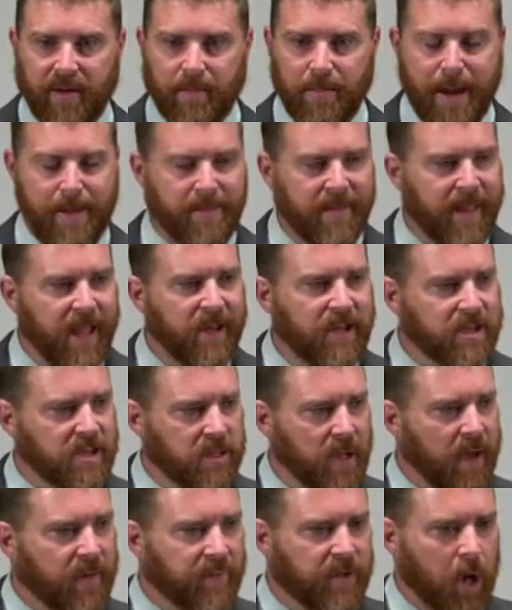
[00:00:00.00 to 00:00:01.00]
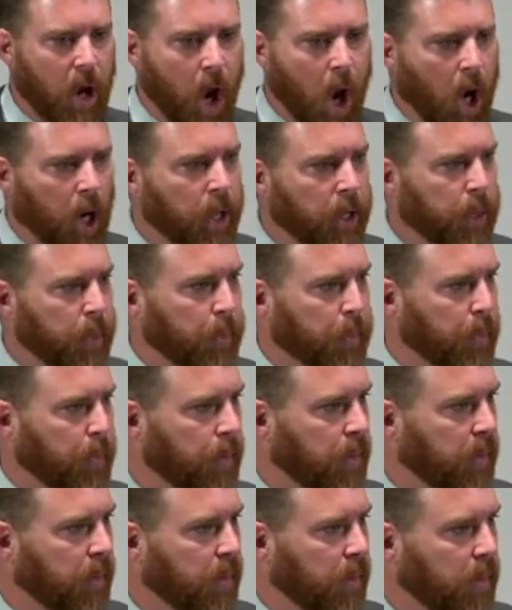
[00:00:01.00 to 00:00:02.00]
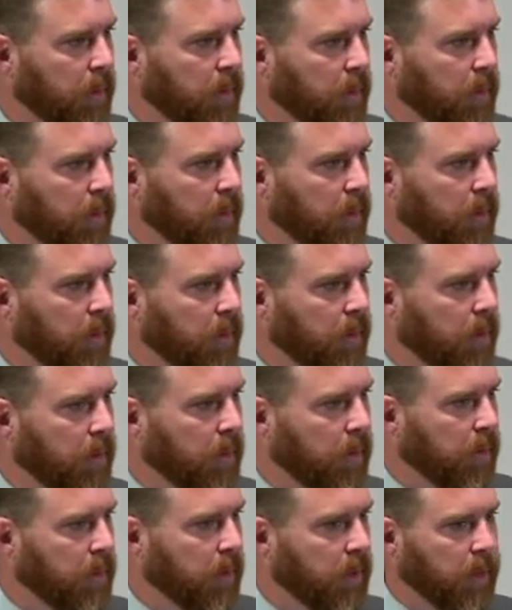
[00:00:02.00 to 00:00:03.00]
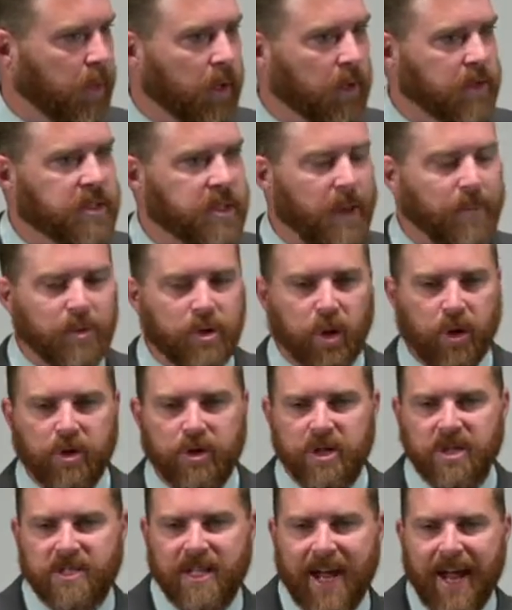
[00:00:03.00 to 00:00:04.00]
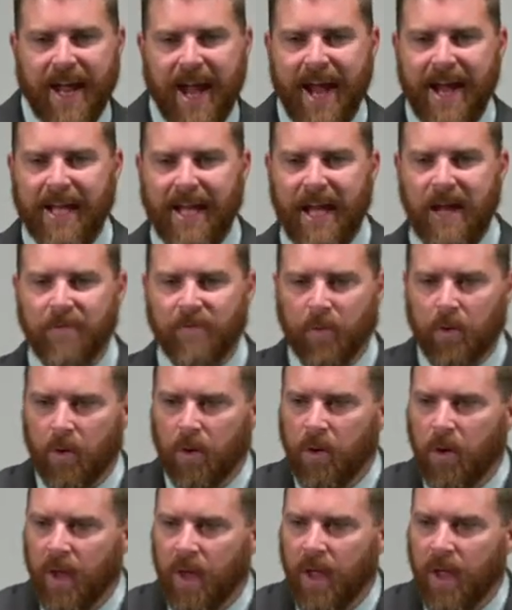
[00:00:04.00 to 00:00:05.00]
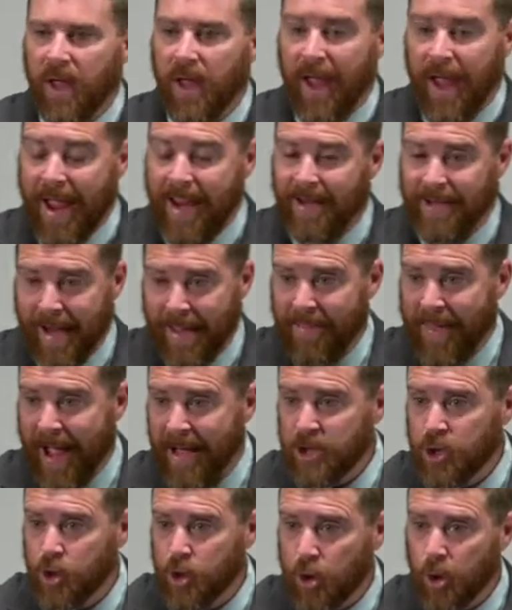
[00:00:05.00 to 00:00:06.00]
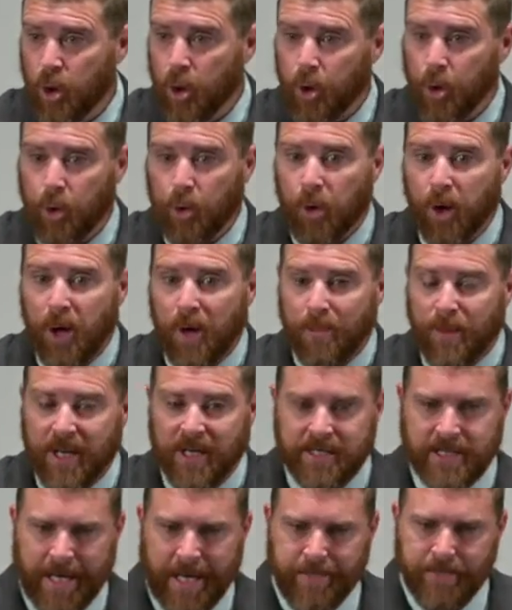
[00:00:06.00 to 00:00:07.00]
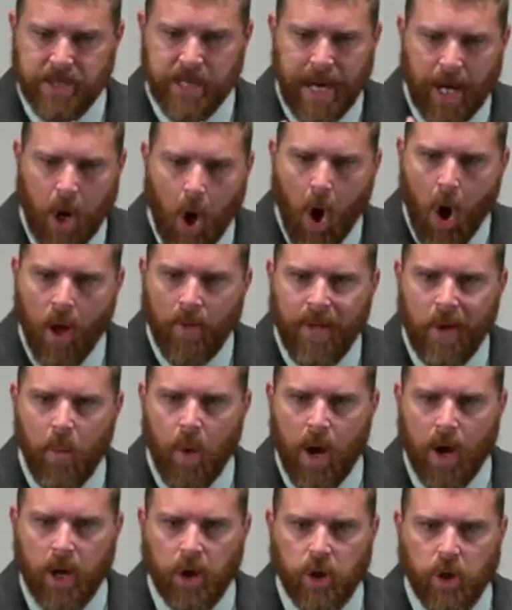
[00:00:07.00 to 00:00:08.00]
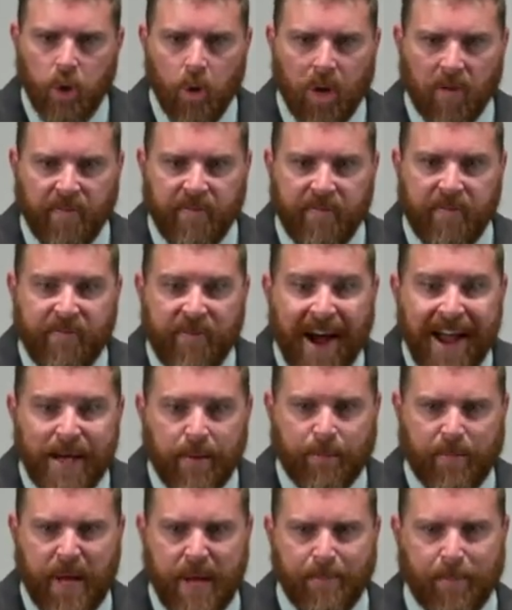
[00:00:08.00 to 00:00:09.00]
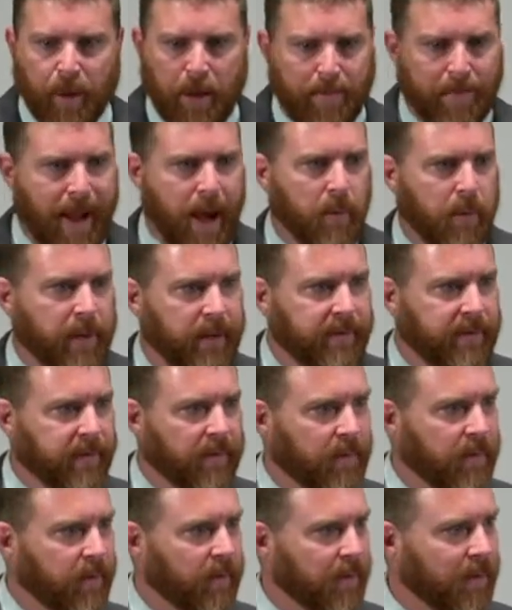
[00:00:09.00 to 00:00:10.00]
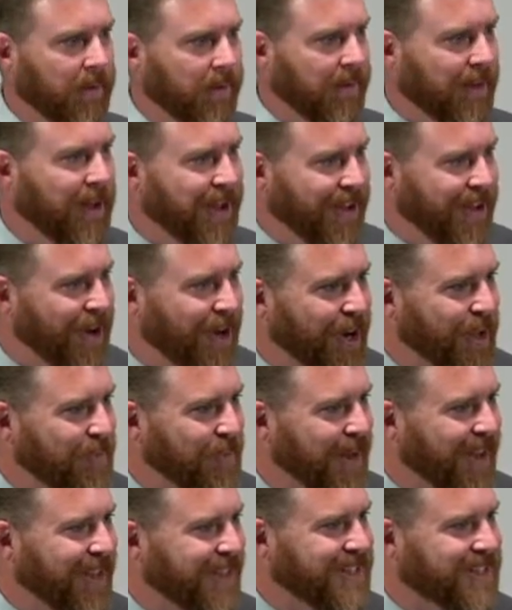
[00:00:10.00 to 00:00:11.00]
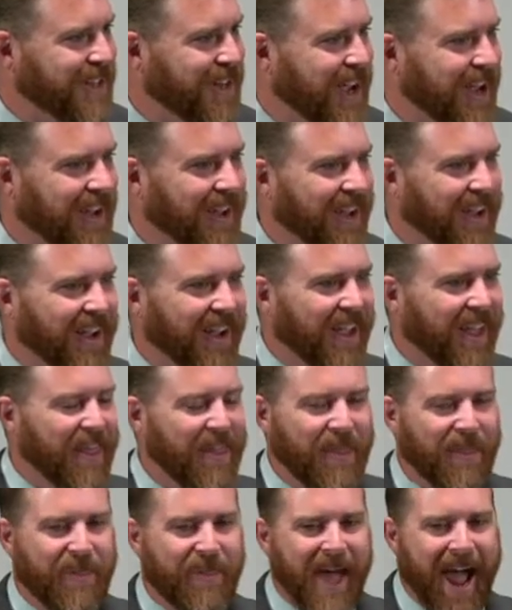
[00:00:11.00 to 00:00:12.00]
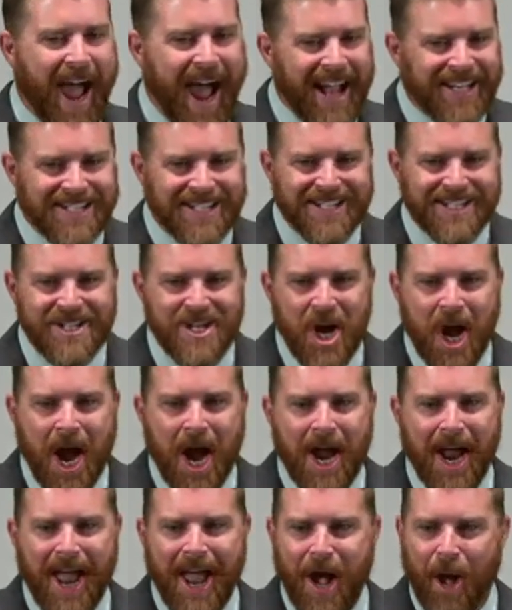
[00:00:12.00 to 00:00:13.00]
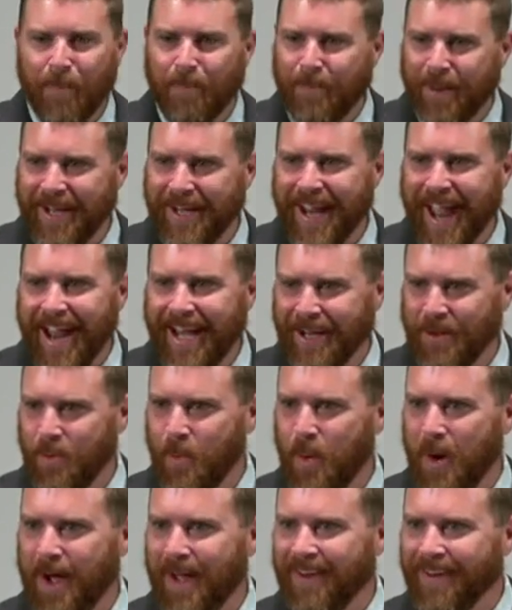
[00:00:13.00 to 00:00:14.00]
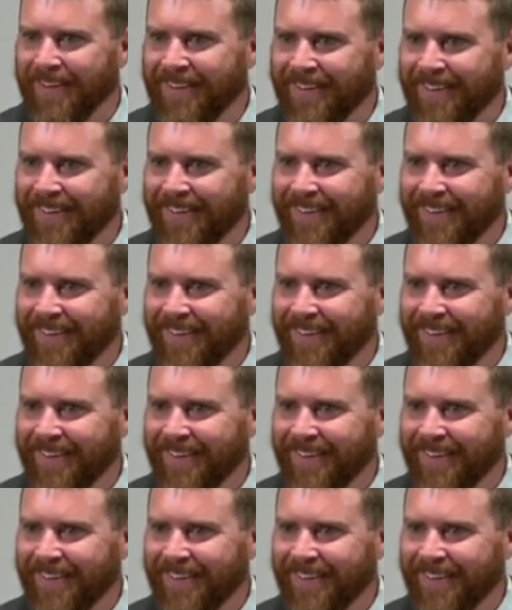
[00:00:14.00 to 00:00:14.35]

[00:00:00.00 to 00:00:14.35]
Maybe they just love to argue. You know, some churches, they hate evil, and that's true. But it seems like all they want to do are fight people about it. You know what I mean? It's like, that's not helping anyone.